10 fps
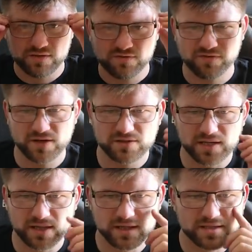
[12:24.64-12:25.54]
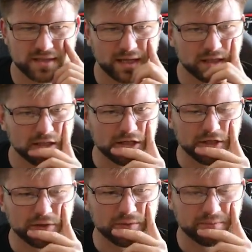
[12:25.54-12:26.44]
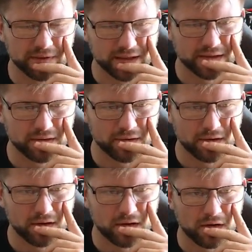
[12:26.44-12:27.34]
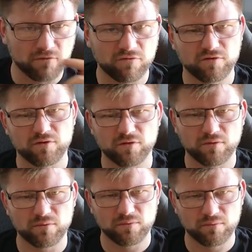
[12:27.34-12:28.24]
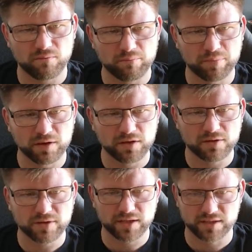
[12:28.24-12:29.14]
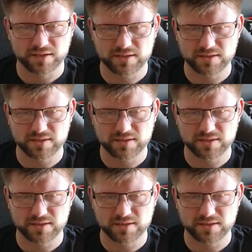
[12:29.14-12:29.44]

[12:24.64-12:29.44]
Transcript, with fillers: feels like there's a little bit of blurriness